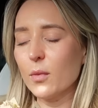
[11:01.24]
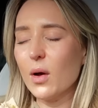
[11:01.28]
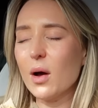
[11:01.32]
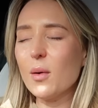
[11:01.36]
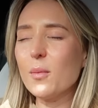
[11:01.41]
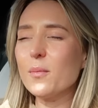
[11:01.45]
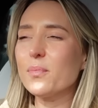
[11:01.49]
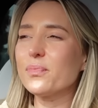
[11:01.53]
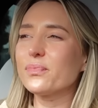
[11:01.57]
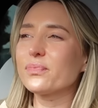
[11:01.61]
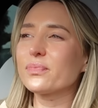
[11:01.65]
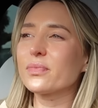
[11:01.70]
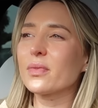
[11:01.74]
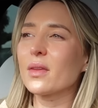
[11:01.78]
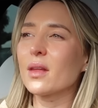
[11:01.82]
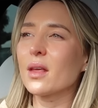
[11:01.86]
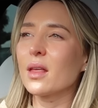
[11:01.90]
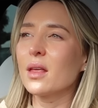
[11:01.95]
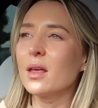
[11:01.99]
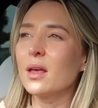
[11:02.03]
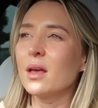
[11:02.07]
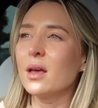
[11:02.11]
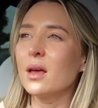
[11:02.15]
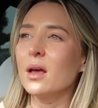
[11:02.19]
Well,
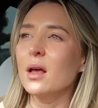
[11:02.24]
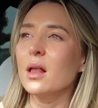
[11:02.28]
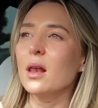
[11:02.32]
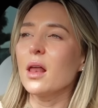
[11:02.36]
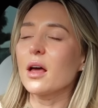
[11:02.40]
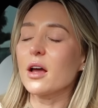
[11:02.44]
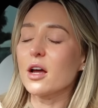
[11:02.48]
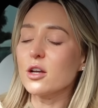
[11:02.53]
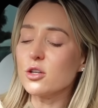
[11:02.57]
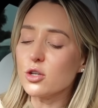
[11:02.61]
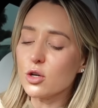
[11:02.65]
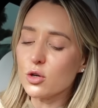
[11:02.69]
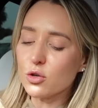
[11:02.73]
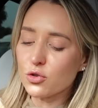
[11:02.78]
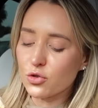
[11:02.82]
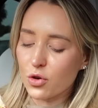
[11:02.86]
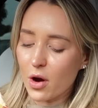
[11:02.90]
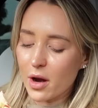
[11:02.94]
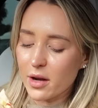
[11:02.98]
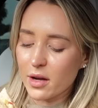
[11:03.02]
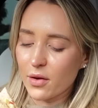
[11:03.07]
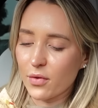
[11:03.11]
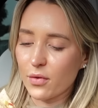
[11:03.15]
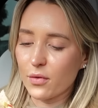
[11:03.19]
like I do
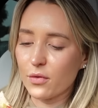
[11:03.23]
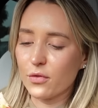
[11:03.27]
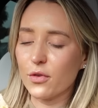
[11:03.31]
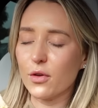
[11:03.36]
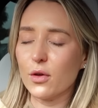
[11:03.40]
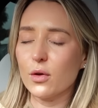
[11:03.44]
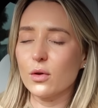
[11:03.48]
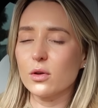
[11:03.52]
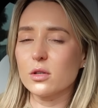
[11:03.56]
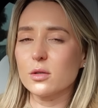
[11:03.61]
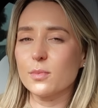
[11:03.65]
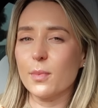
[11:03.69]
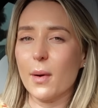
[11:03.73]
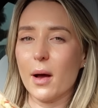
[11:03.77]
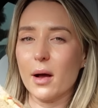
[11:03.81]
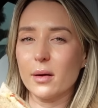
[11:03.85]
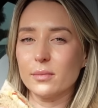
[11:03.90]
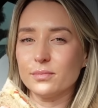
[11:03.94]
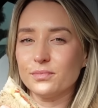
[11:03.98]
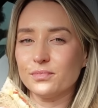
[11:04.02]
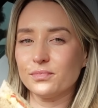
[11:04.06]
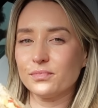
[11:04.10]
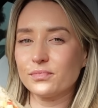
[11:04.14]
try different foods, but